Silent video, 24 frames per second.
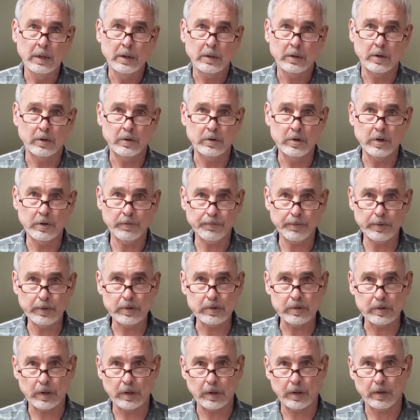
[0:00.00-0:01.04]
The
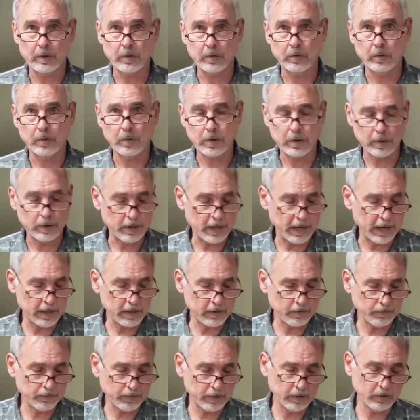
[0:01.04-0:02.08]
difference is that the
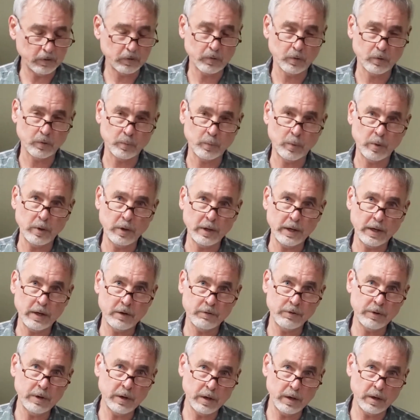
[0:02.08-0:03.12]
native thistles will have
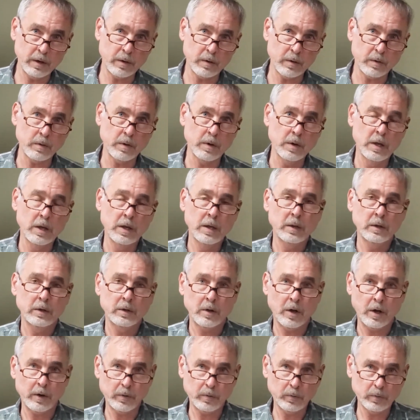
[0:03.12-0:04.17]
hair
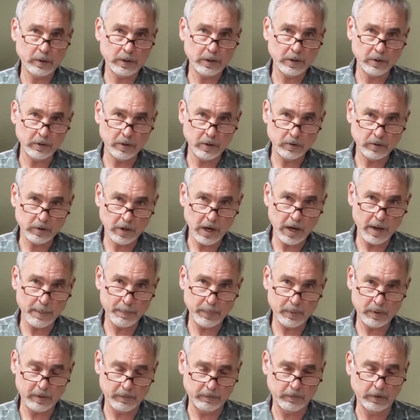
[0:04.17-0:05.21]
not only on the top
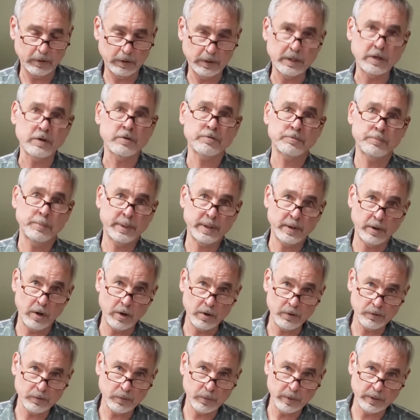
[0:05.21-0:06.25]
of the leaf, but
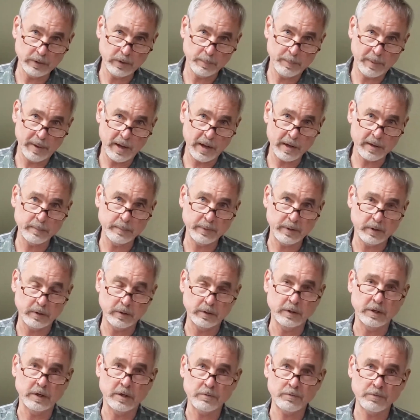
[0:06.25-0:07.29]
also on the bottom of
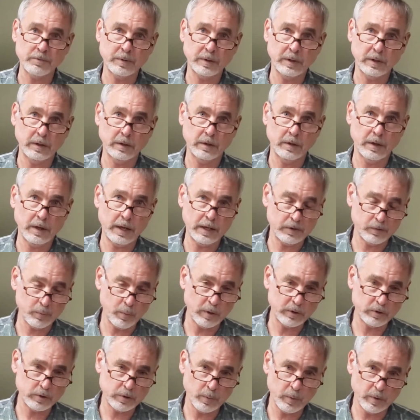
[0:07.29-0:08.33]
the leaf. And that's
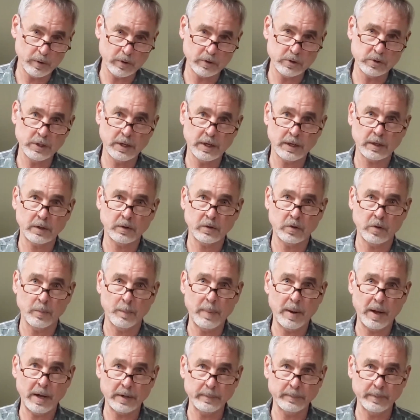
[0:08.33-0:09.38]
what you want to check, is the
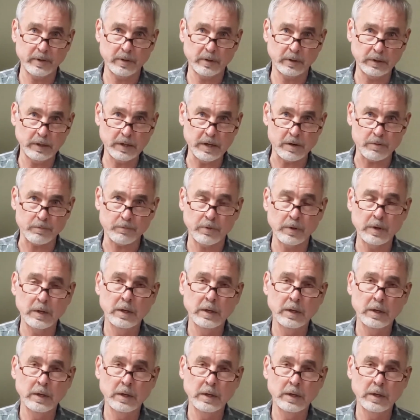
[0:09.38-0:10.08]
bottom of the leaf.